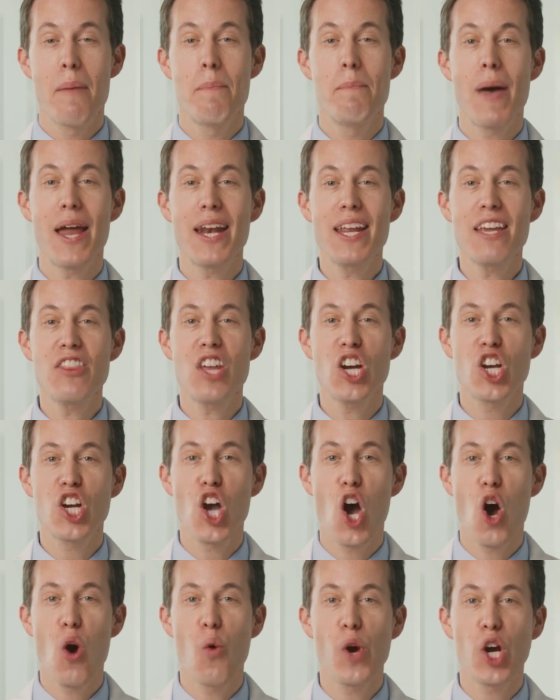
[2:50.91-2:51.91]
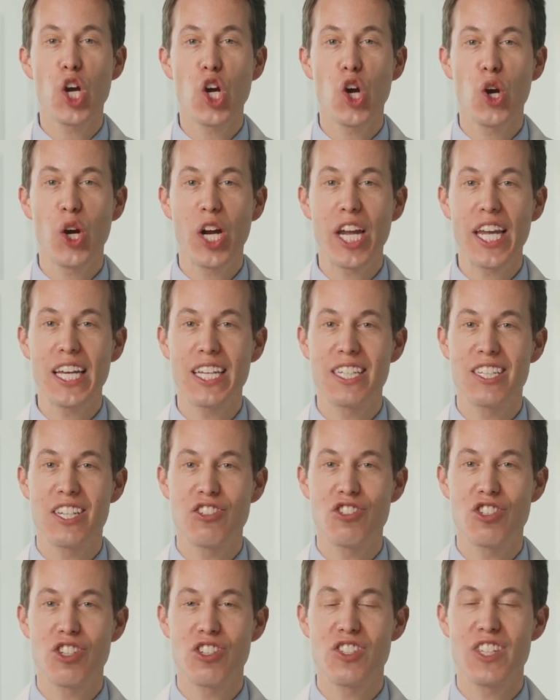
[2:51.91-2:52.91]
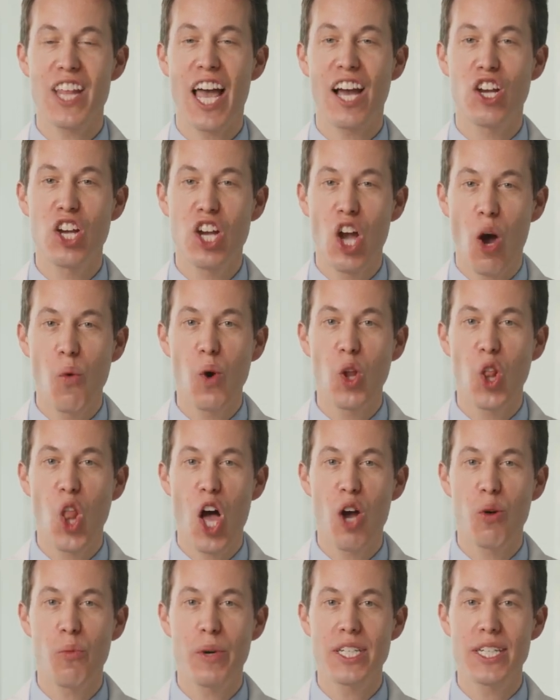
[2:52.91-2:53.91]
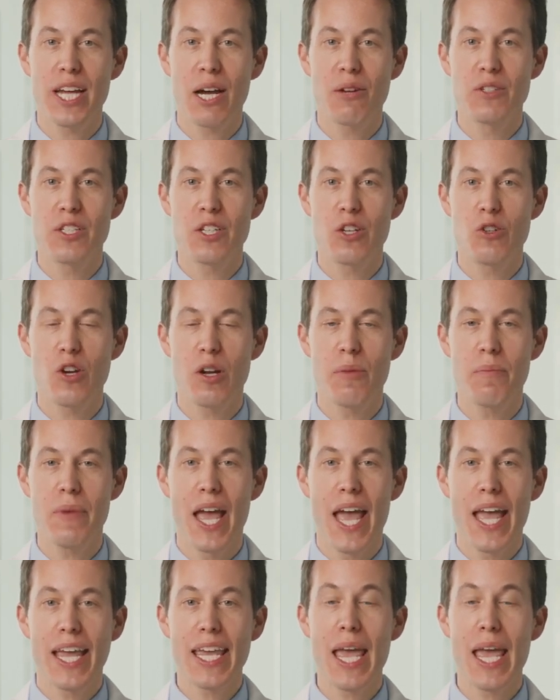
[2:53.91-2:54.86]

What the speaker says: many of the co-occurring conditions that go along with Down syndrome